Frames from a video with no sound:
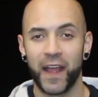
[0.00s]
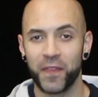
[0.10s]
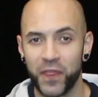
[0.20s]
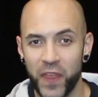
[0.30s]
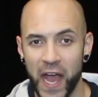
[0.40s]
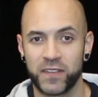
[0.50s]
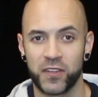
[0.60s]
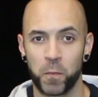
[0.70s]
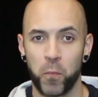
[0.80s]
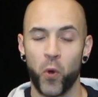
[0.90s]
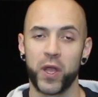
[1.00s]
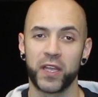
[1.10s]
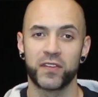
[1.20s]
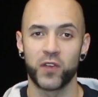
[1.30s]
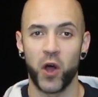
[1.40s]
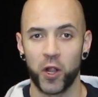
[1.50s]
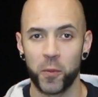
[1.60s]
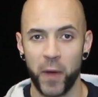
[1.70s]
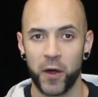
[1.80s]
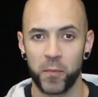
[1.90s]
And that's the point. It's
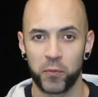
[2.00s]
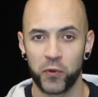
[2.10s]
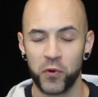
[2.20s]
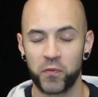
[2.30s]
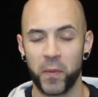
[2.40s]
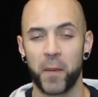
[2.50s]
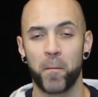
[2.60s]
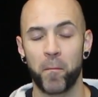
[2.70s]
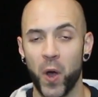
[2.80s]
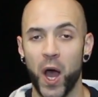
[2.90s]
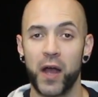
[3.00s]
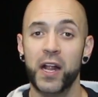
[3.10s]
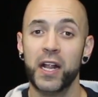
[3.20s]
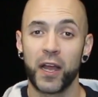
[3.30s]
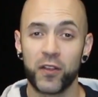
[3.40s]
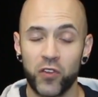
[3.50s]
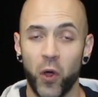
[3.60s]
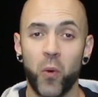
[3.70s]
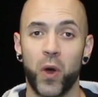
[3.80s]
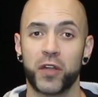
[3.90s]
all about improvement. But I
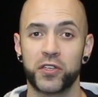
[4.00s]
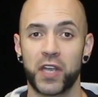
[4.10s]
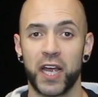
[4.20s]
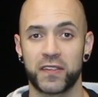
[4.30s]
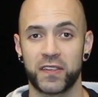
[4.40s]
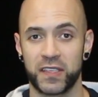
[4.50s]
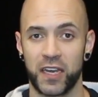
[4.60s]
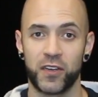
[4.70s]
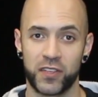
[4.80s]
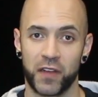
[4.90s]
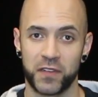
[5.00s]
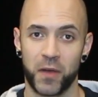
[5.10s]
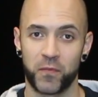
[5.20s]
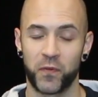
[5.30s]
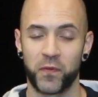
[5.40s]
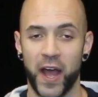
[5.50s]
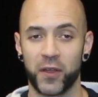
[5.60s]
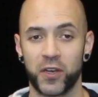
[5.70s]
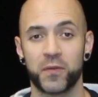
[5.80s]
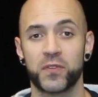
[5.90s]
don't want you guys to set yourselves up for
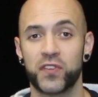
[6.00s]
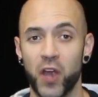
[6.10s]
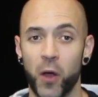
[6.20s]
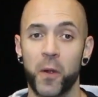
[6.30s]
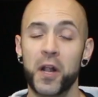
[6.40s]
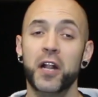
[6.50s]
failure. So